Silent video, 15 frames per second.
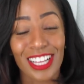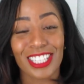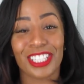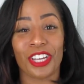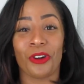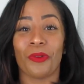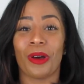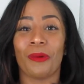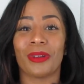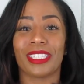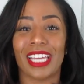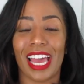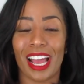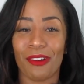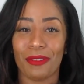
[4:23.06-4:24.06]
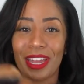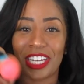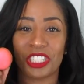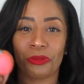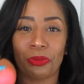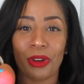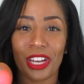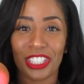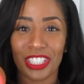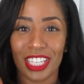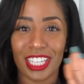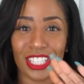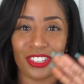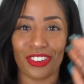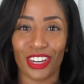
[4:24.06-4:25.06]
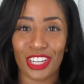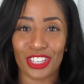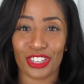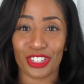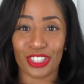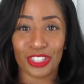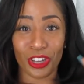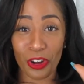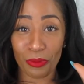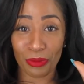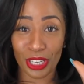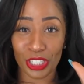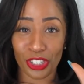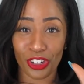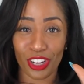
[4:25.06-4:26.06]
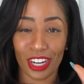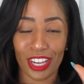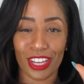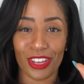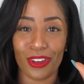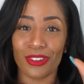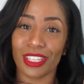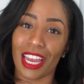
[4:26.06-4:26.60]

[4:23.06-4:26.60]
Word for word: So what was that? We got your brushes, you need the soap that you're going to use,